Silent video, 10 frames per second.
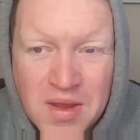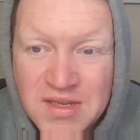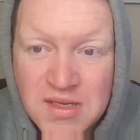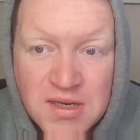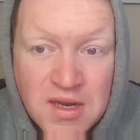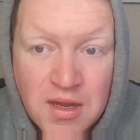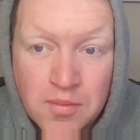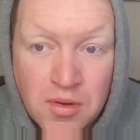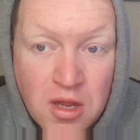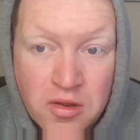battered
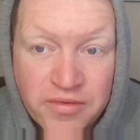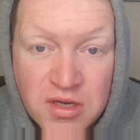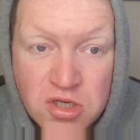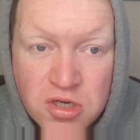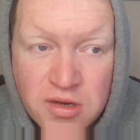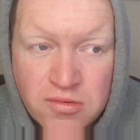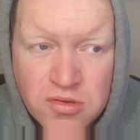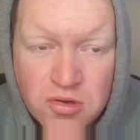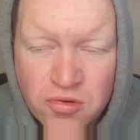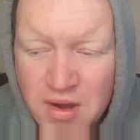Jan Blachowicz. It
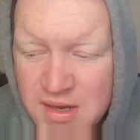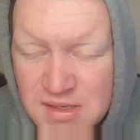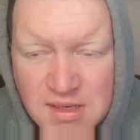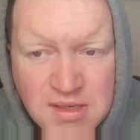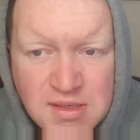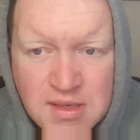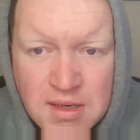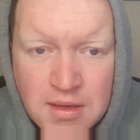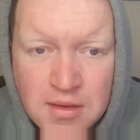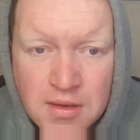was crazy to
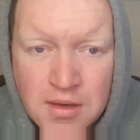see.